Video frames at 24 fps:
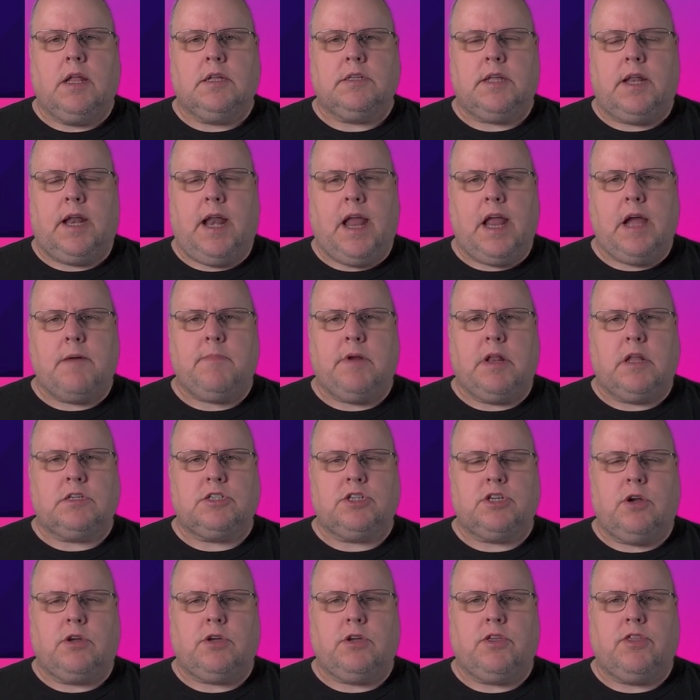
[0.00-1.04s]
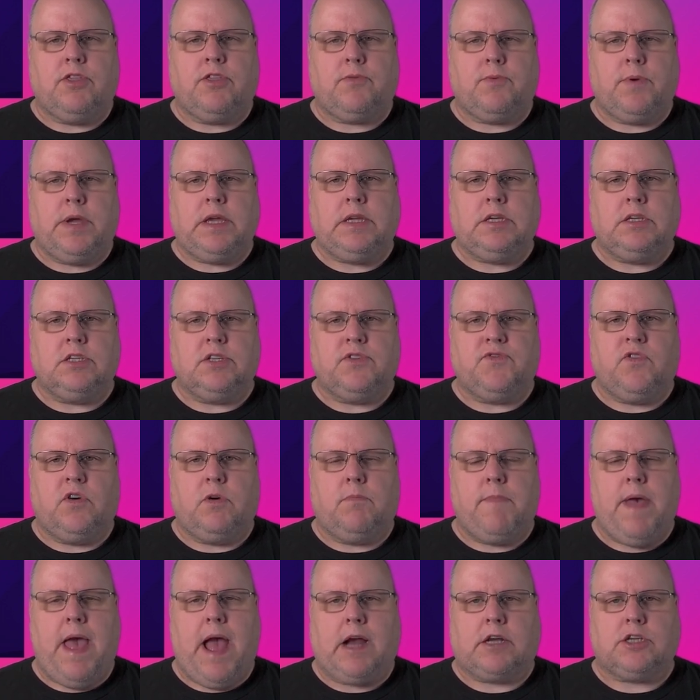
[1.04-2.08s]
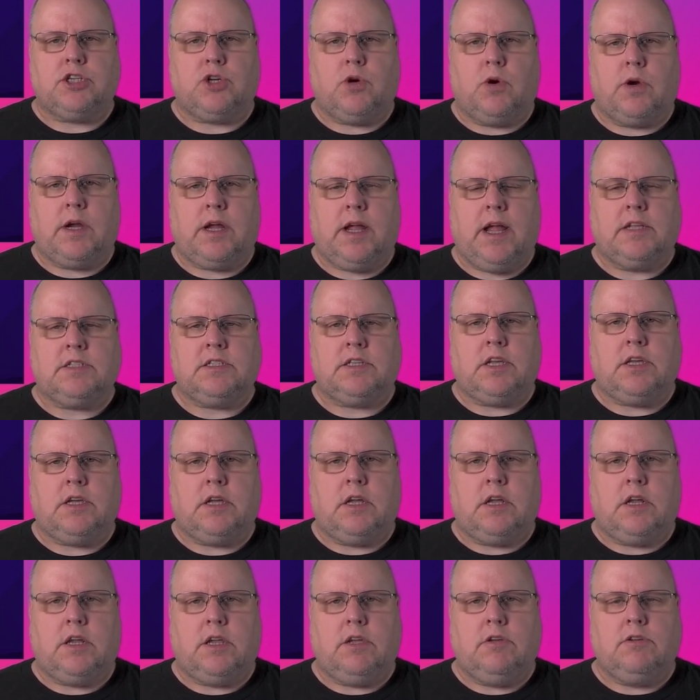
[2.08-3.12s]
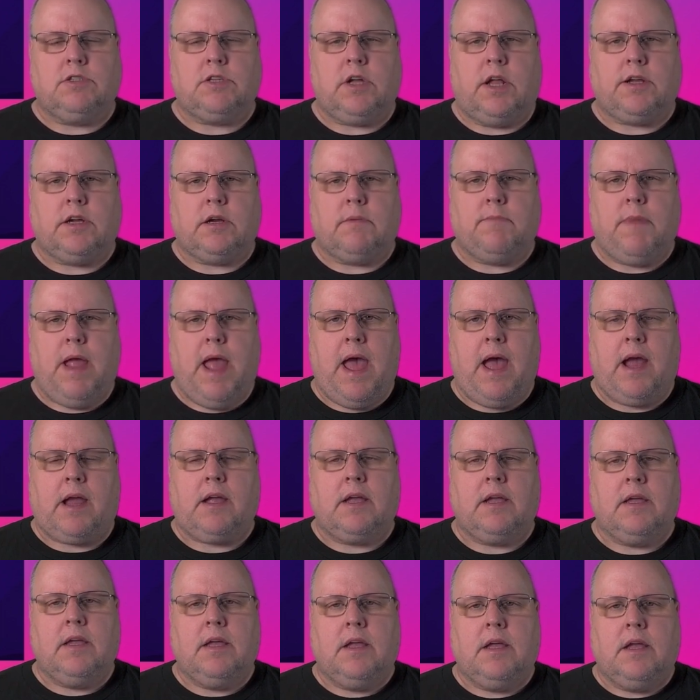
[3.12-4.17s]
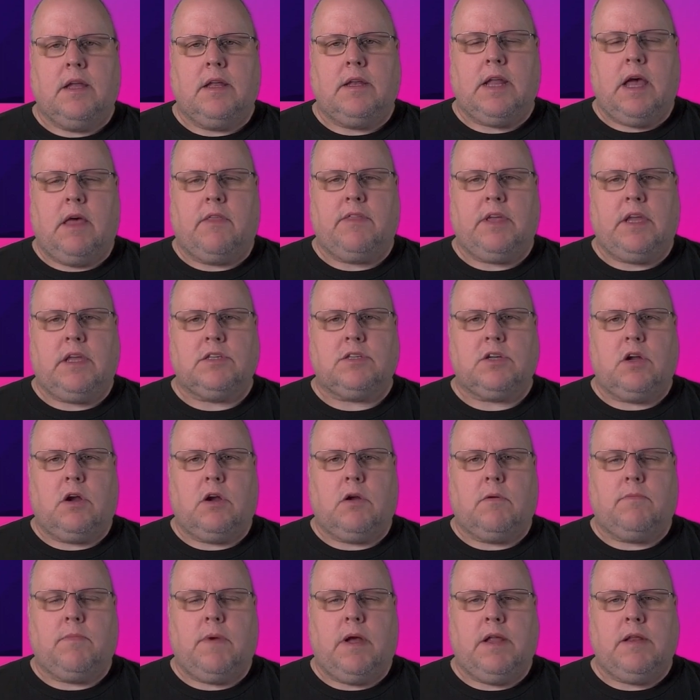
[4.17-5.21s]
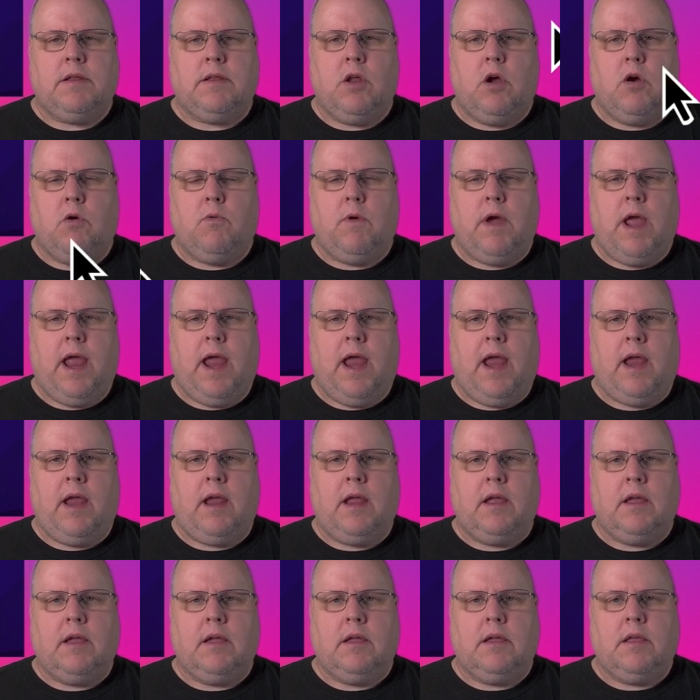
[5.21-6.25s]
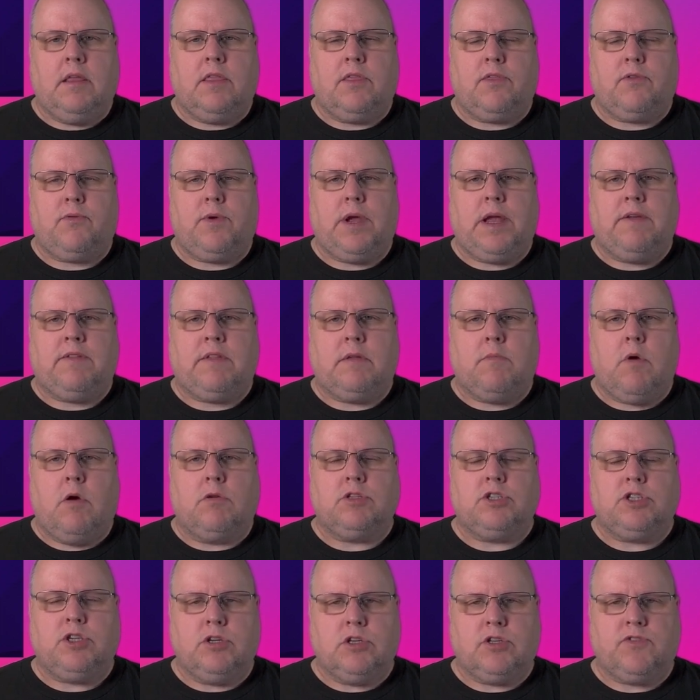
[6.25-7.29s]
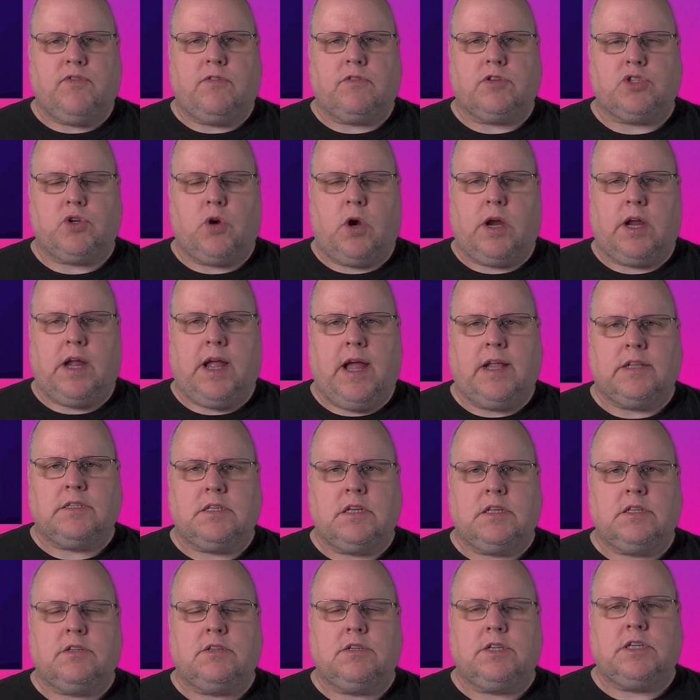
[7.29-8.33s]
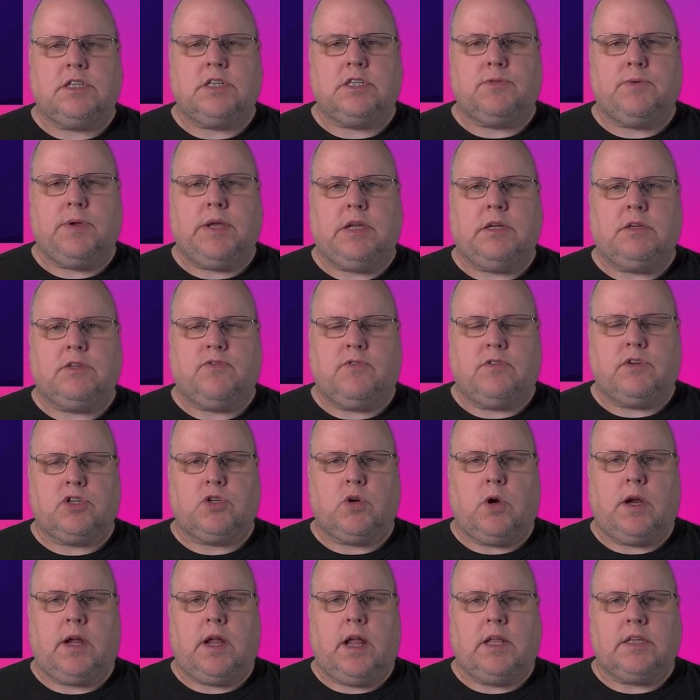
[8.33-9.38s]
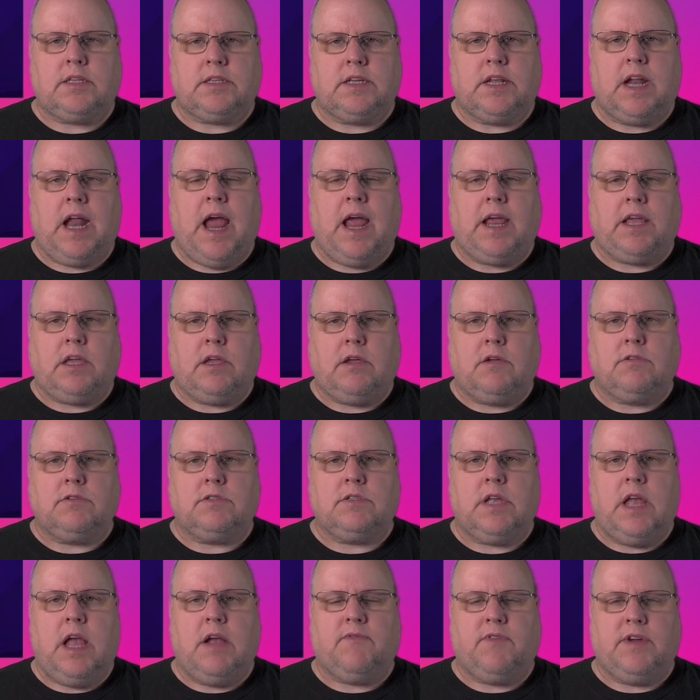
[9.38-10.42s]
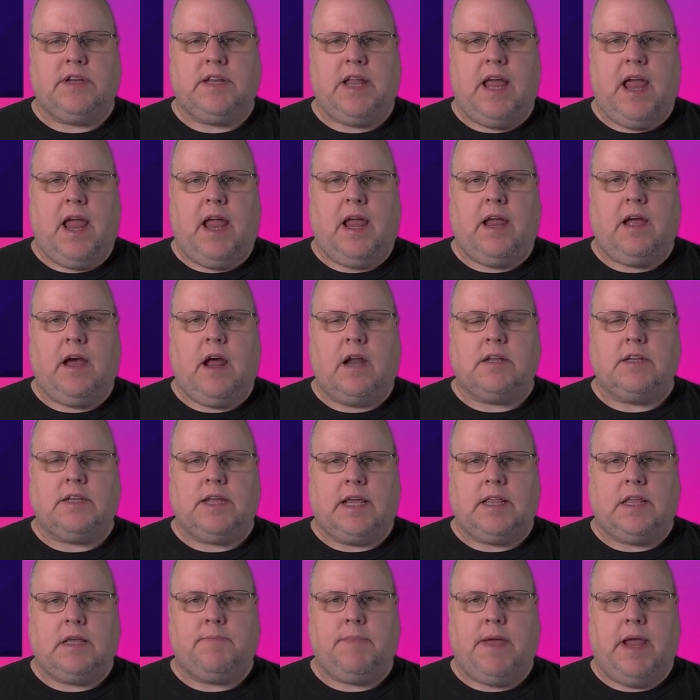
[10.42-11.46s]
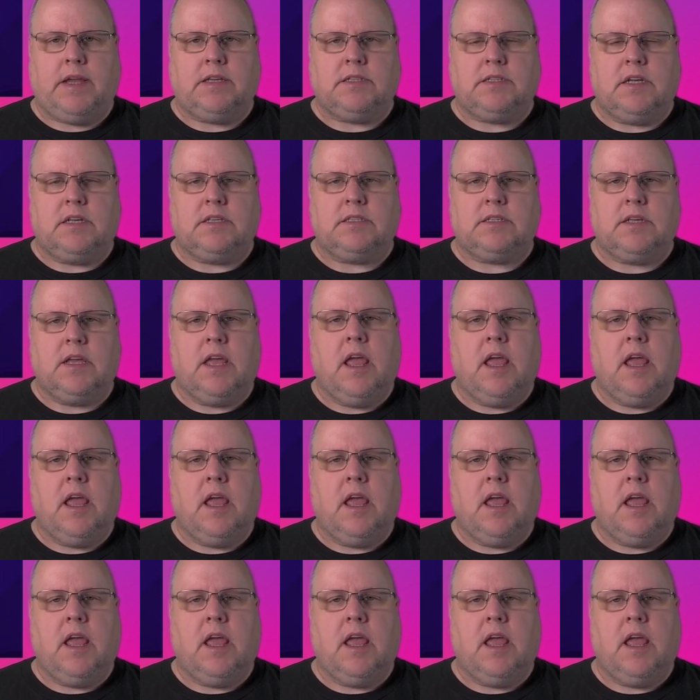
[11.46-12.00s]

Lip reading: Today I'm going to show you 3 useful Mac shortcuts that you can use on your Mac. Now these are in no way 3 of the most useful shortcuts. These are just 3 useful shortcuts that I use every day on a daily basis.